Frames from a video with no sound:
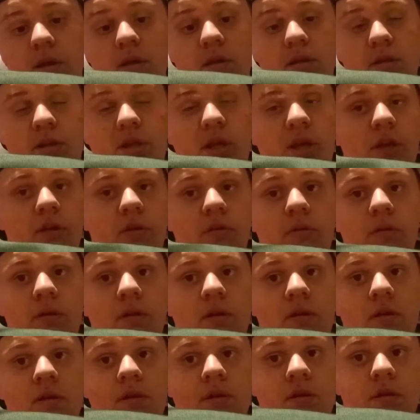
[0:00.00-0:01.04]
Two,
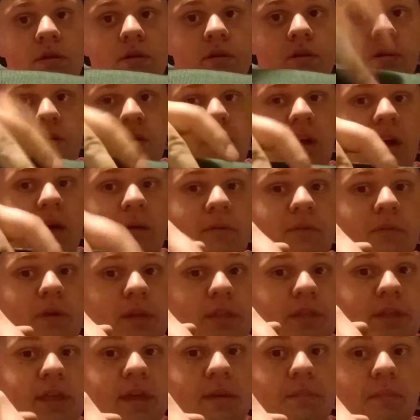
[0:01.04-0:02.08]
I would rather
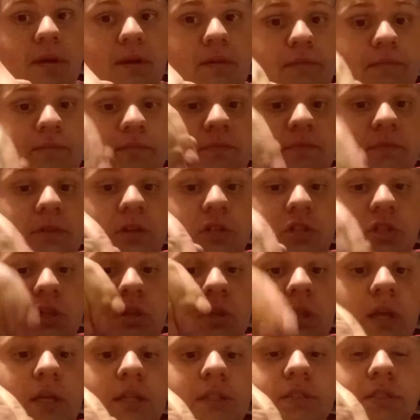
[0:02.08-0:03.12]
keep my fishing
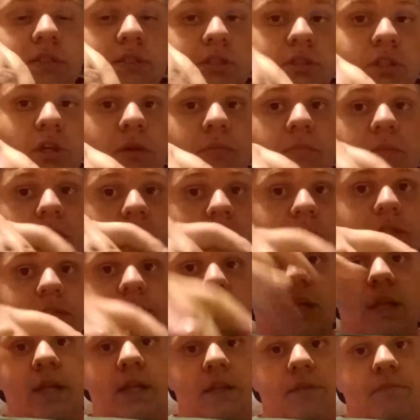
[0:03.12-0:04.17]
license on me because,
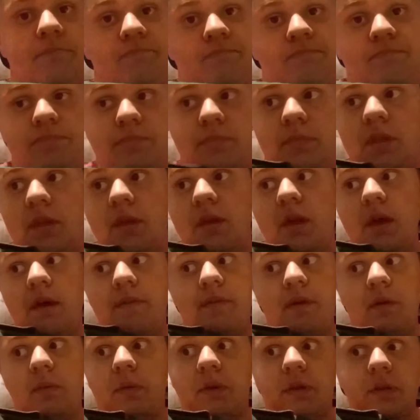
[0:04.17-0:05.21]
like, if I
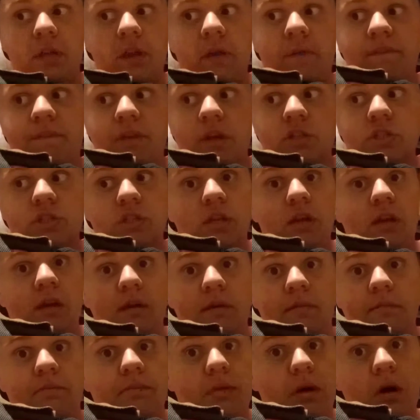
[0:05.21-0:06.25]
want to go fishing,
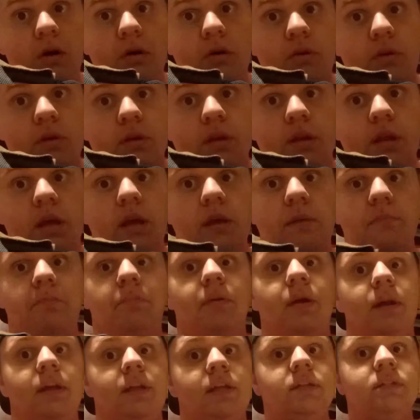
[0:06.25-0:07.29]
I'm borrowing a
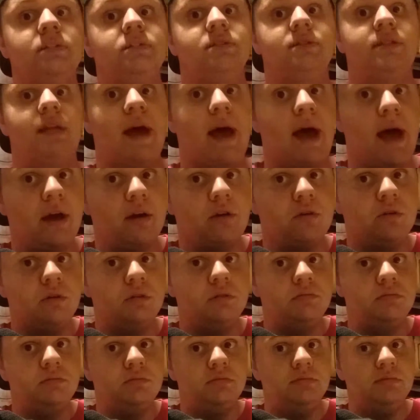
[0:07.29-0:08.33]
buddy's tackle.
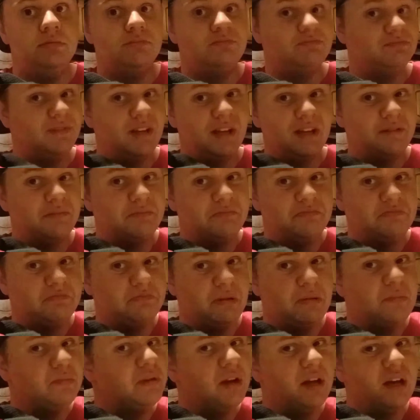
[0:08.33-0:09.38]
I'm not,
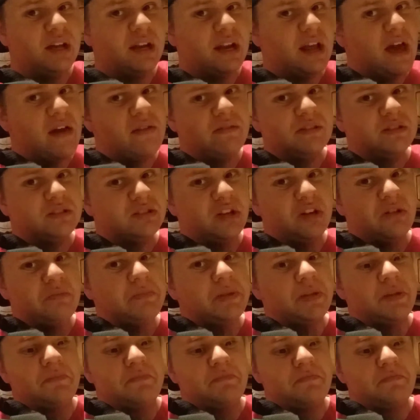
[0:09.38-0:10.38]
probably not going to have this on me.